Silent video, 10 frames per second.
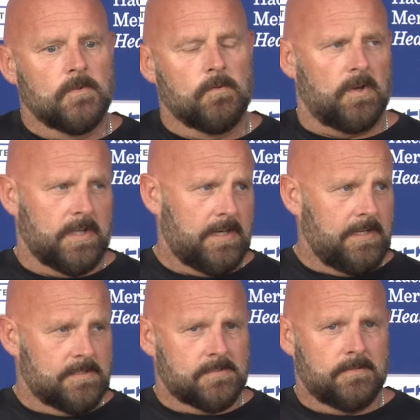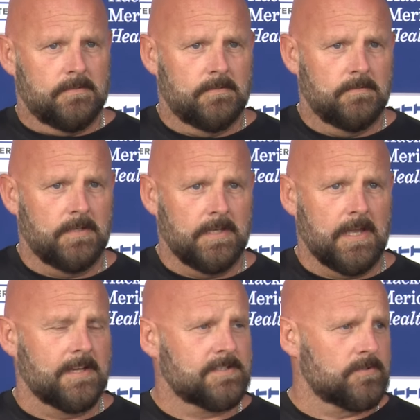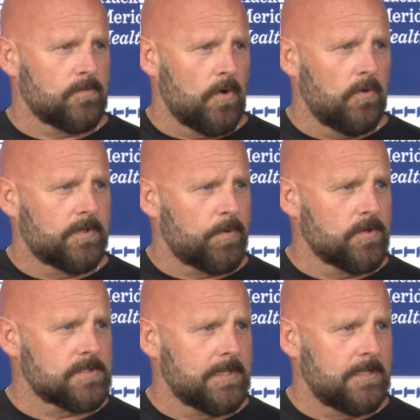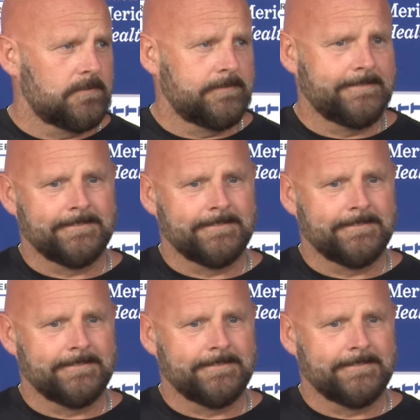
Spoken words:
Well, again, he has his role in personnel.